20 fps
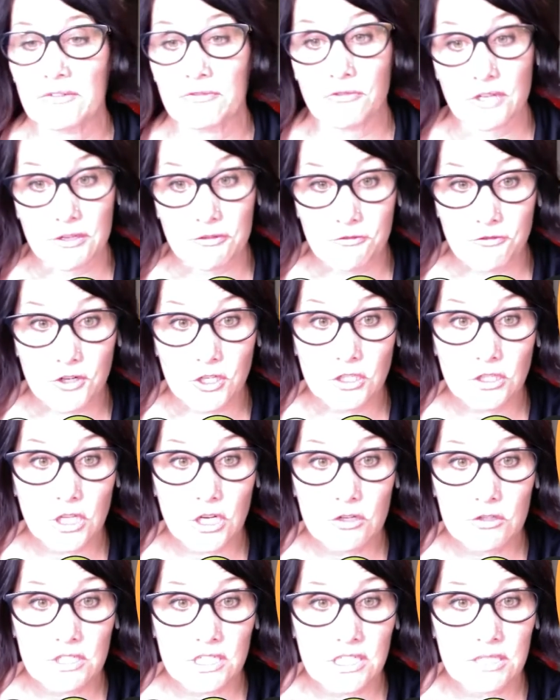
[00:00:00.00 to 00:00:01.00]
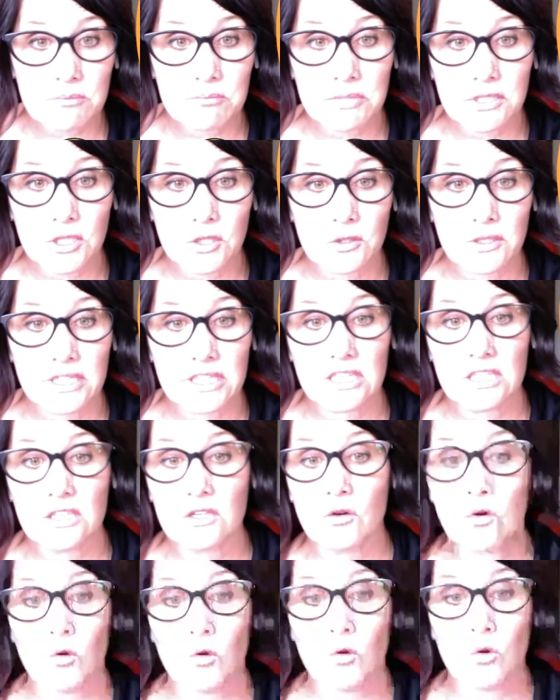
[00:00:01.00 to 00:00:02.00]
if we furloughed an
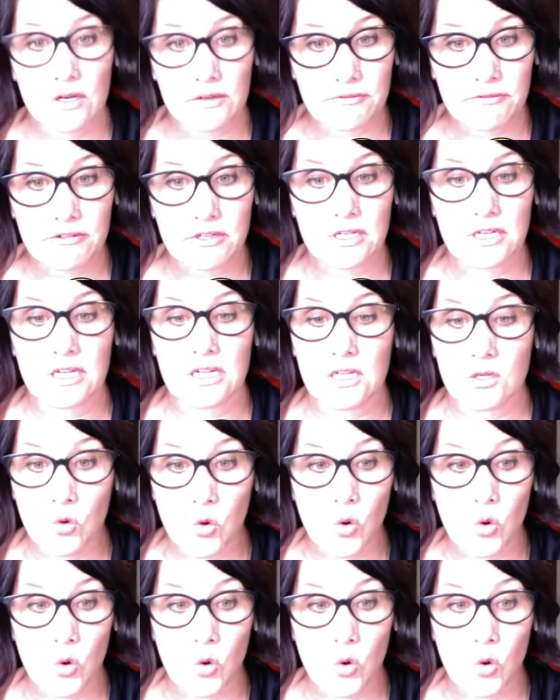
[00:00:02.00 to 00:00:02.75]
employee or if we're